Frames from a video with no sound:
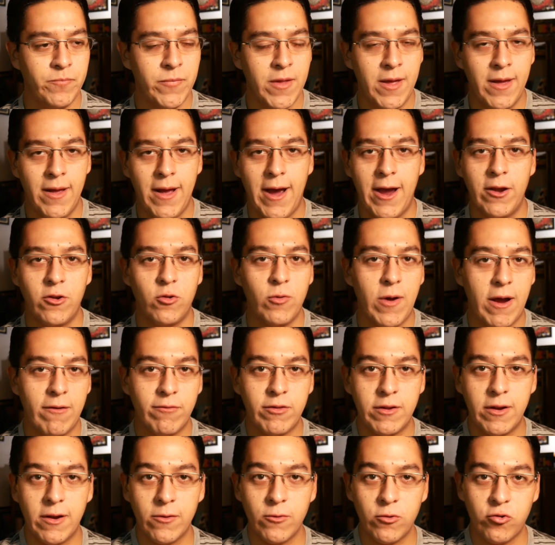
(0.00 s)
I do have
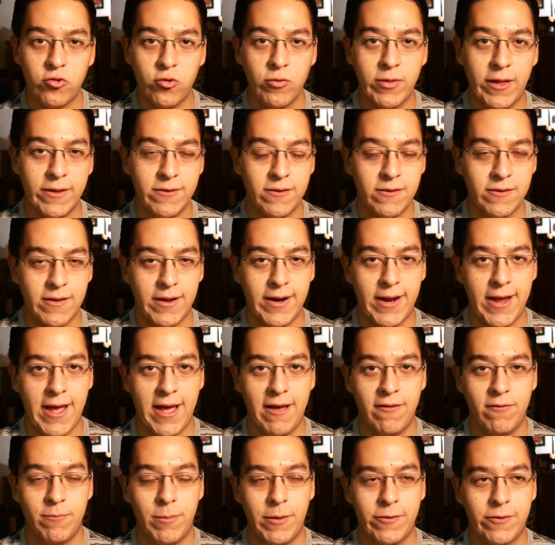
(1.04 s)
the other two lenses that I
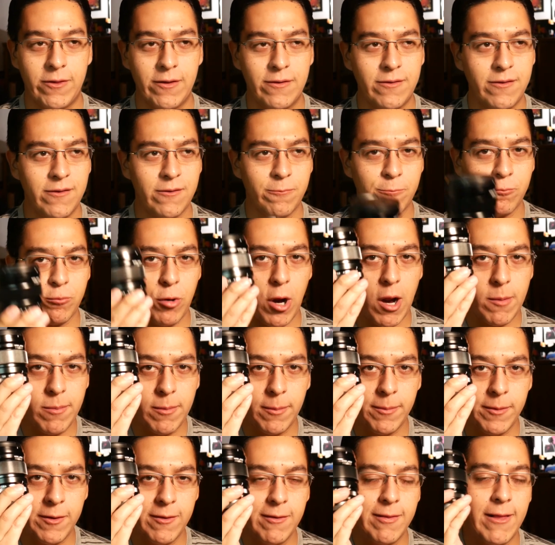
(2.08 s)
have, but this is
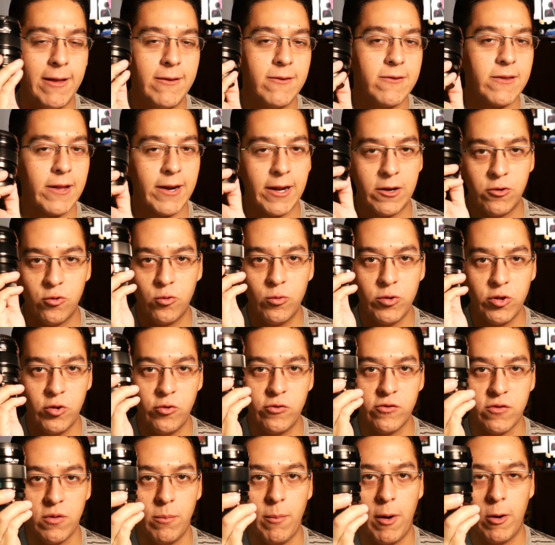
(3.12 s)
probably the lens that I do
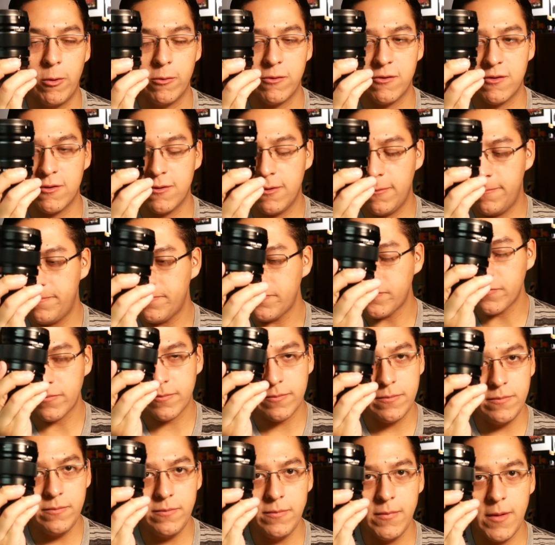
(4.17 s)
use the most,
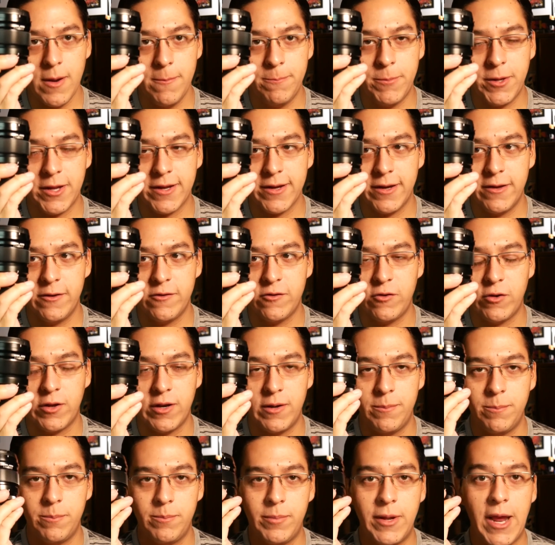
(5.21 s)
because you
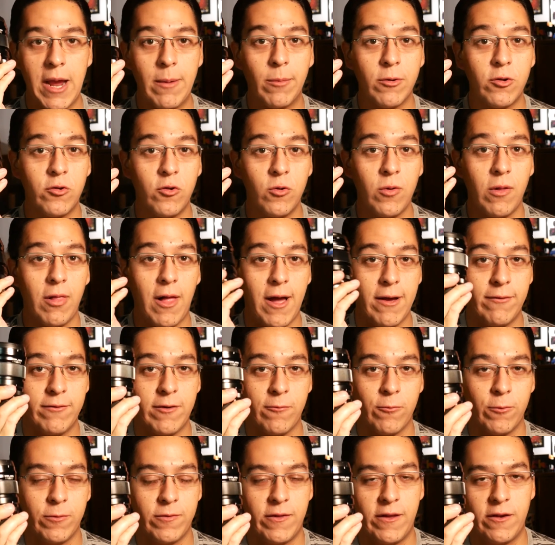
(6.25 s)
can be able to do a lot of
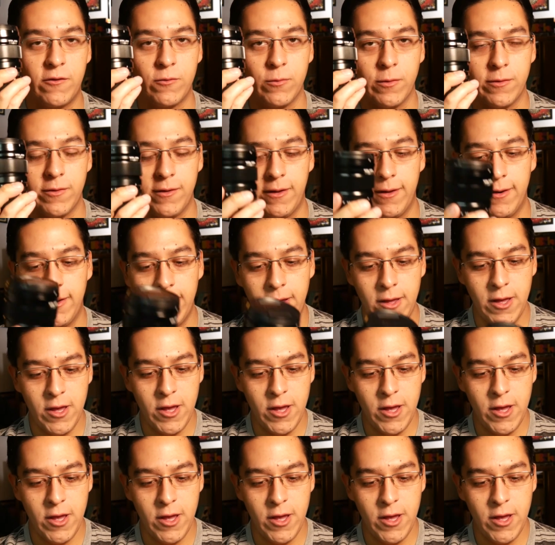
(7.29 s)
different things with it.